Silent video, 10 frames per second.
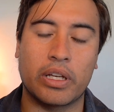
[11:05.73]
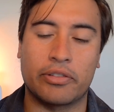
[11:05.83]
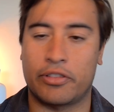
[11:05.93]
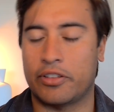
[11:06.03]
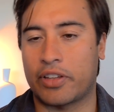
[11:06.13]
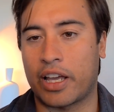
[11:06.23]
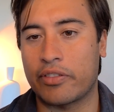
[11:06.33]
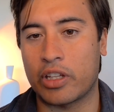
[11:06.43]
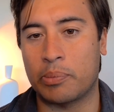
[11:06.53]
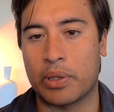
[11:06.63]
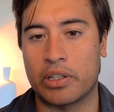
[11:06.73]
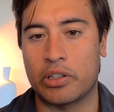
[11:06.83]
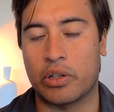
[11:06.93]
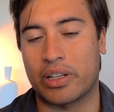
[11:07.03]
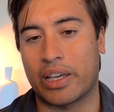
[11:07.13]
if they have the ability
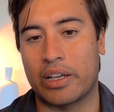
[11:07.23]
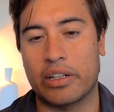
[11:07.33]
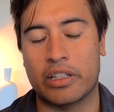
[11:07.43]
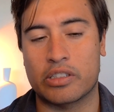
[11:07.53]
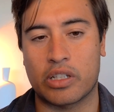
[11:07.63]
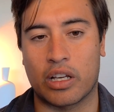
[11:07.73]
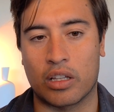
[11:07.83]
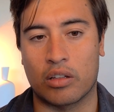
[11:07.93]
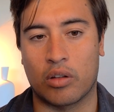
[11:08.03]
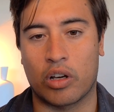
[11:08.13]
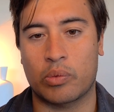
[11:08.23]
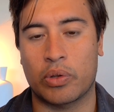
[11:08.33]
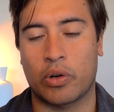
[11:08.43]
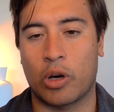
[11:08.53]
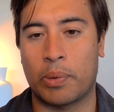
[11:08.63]
to, again, it's like
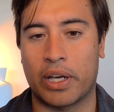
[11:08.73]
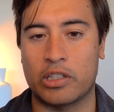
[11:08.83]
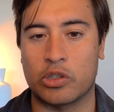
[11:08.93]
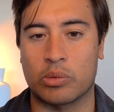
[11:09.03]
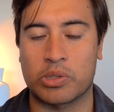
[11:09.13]
with high paying jobs,